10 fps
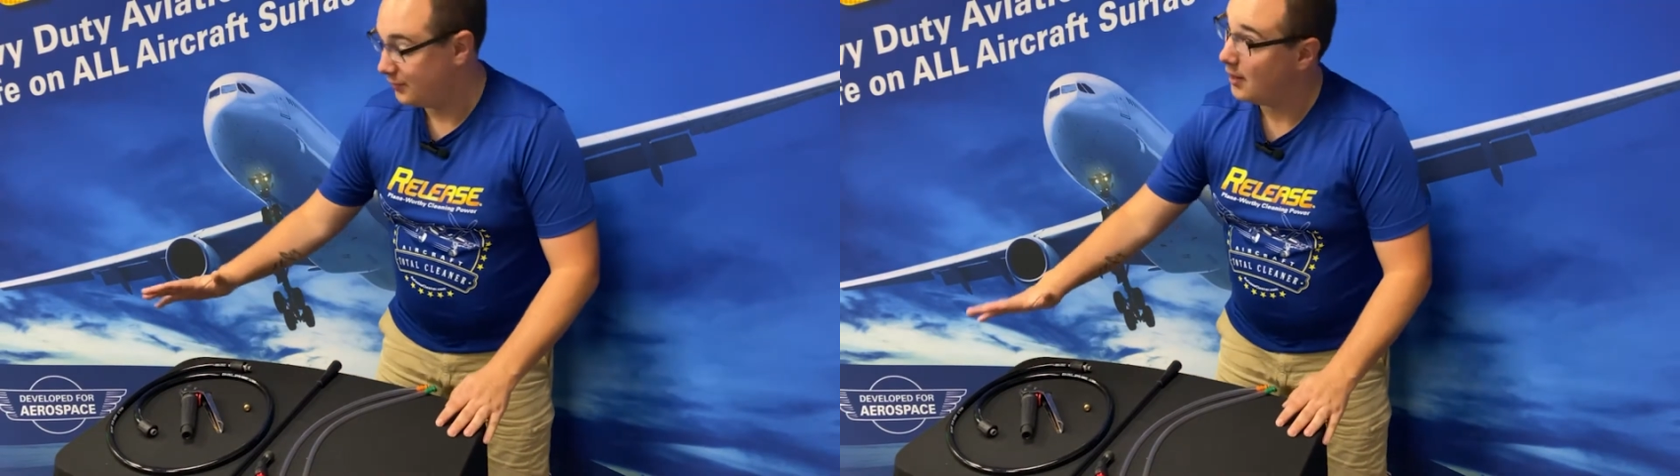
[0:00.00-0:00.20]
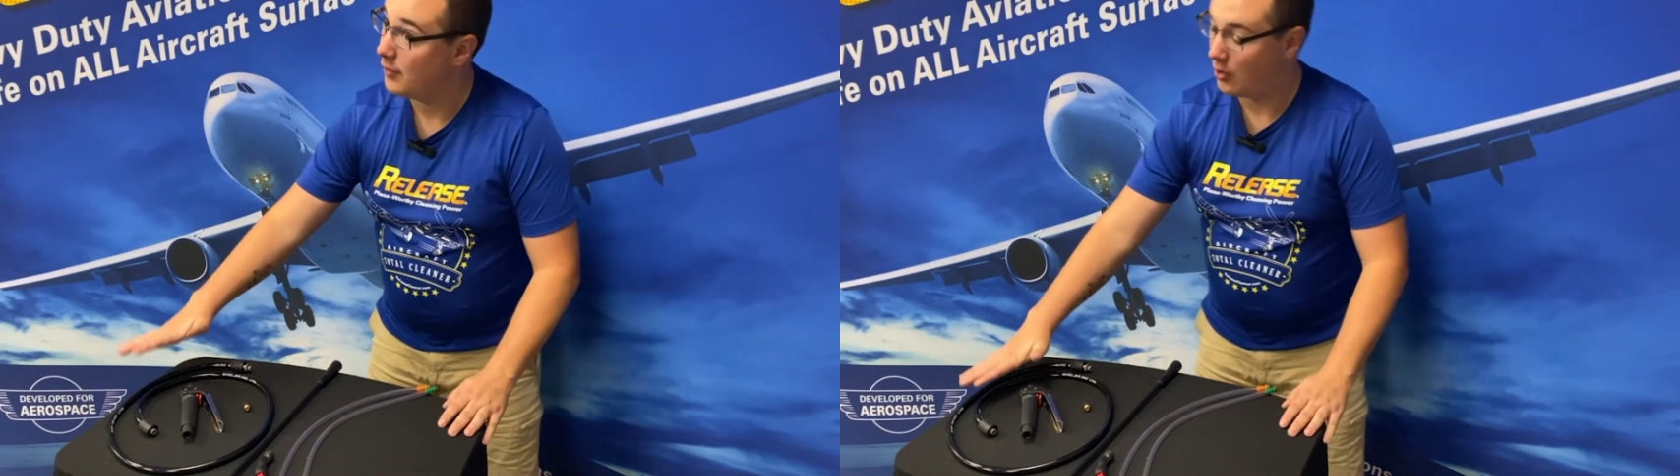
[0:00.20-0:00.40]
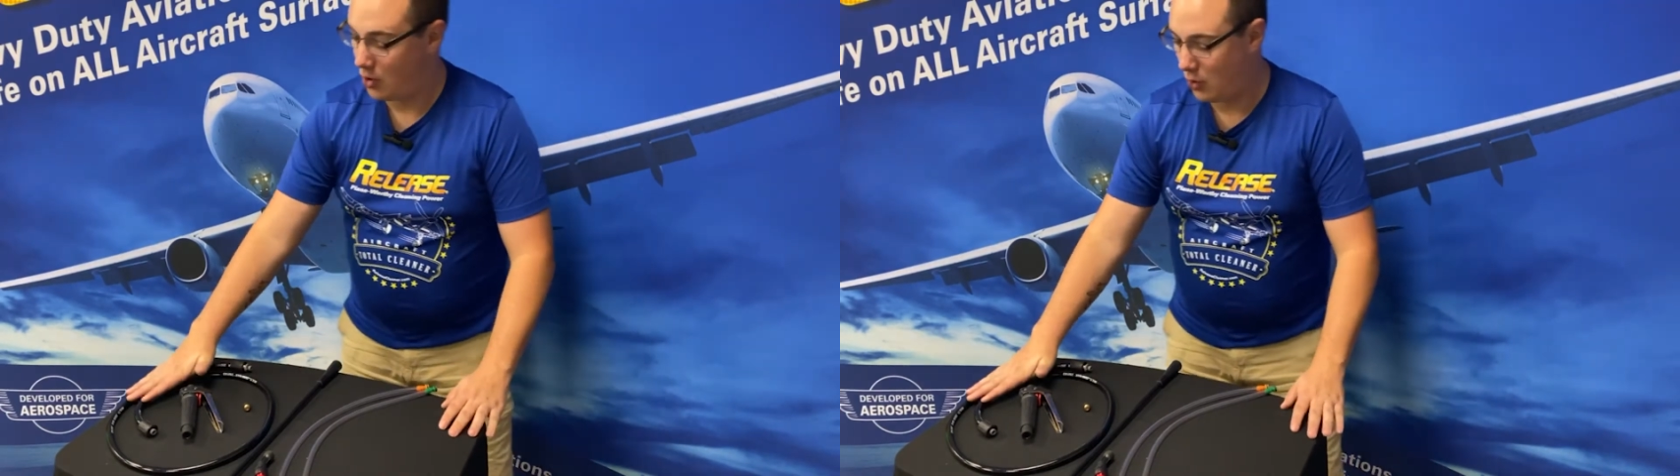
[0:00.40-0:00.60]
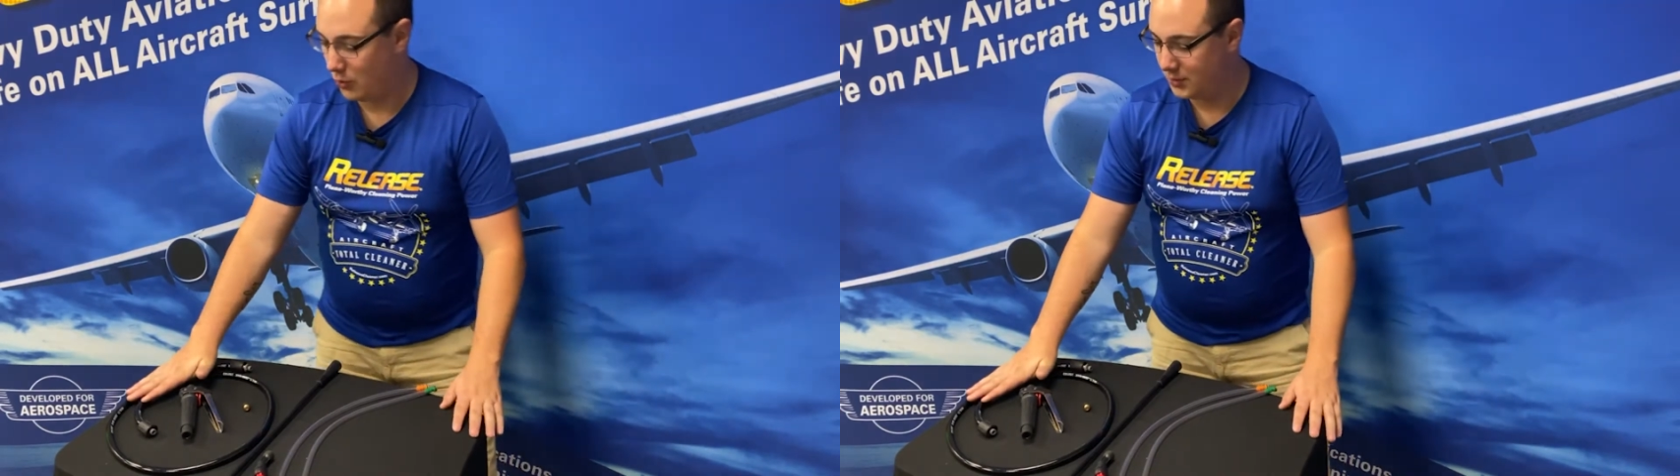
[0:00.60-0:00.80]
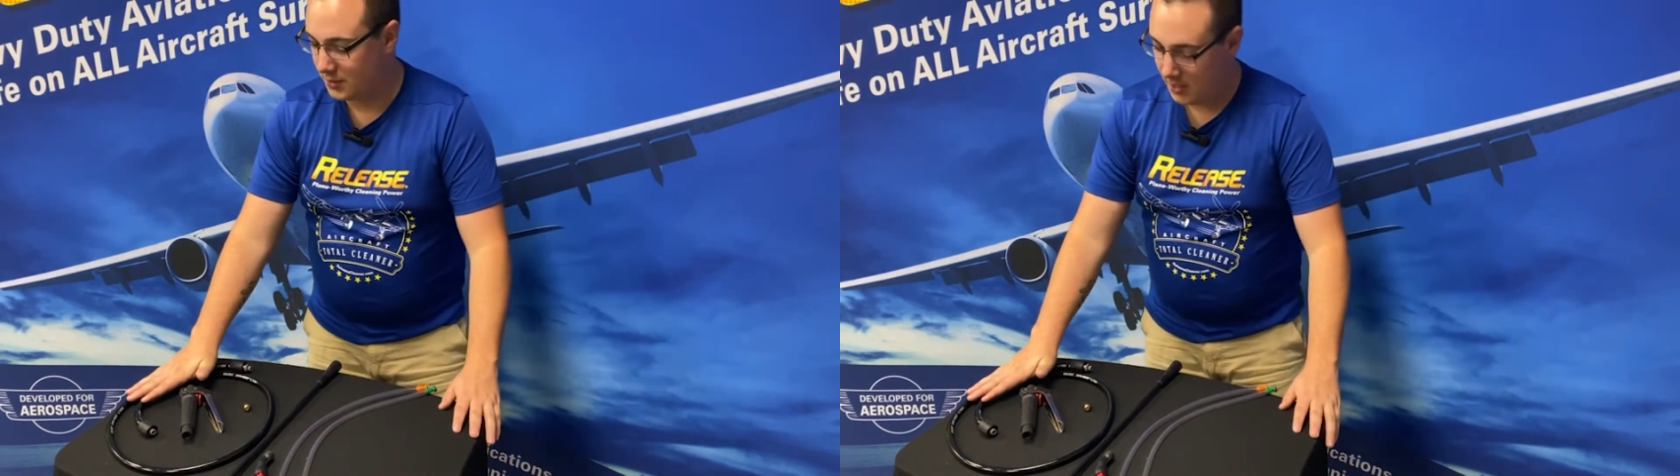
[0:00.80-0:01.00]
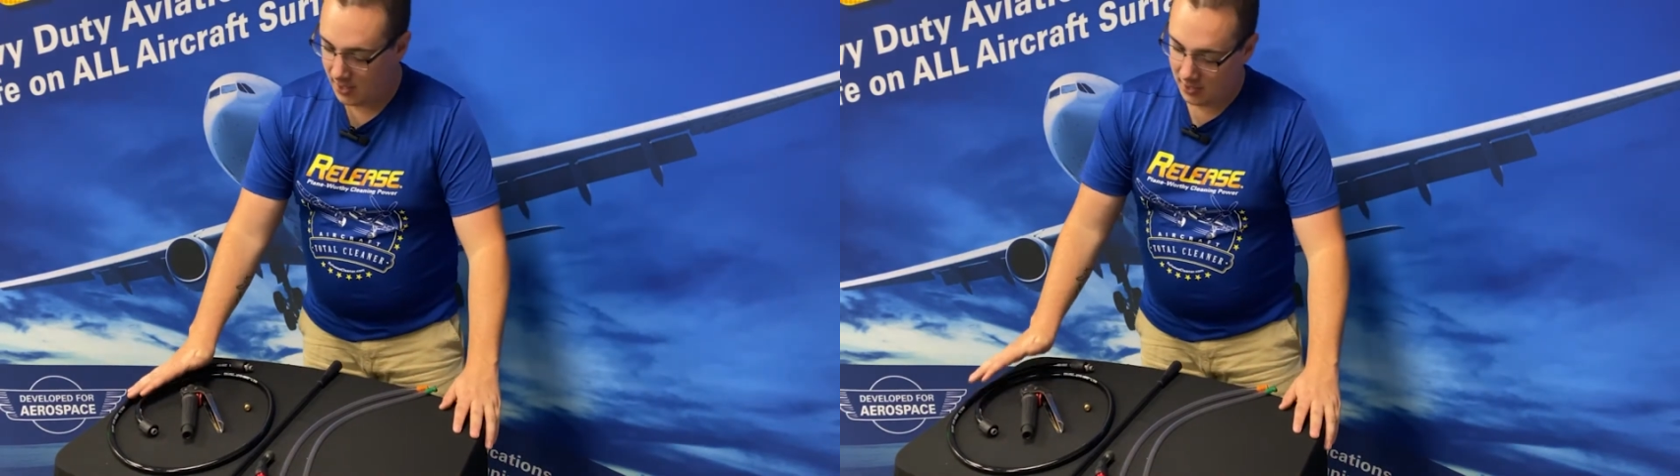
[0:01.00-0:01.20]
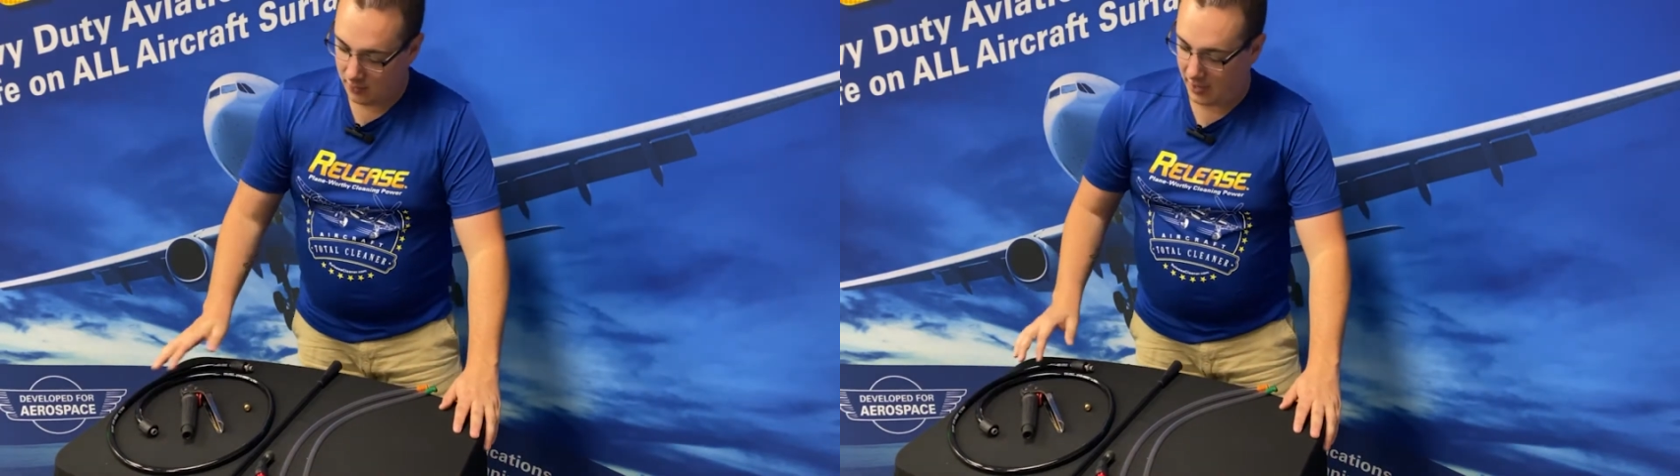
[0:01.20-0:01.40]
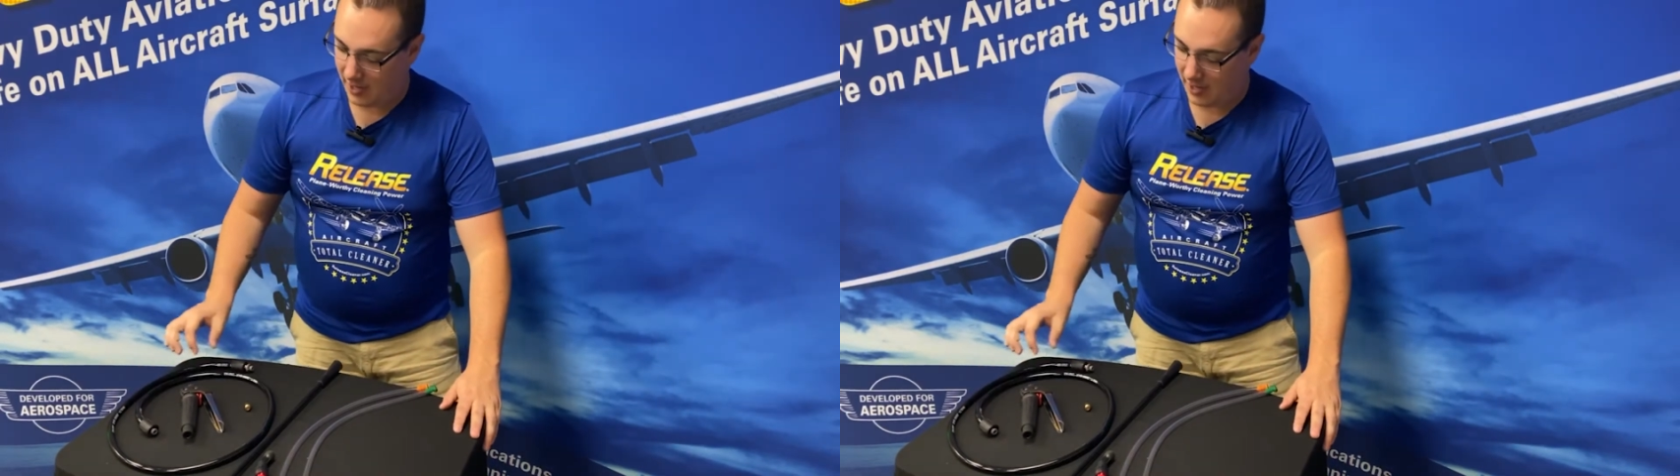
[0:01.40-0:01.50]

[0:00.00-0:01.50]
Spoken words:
We have our hose, we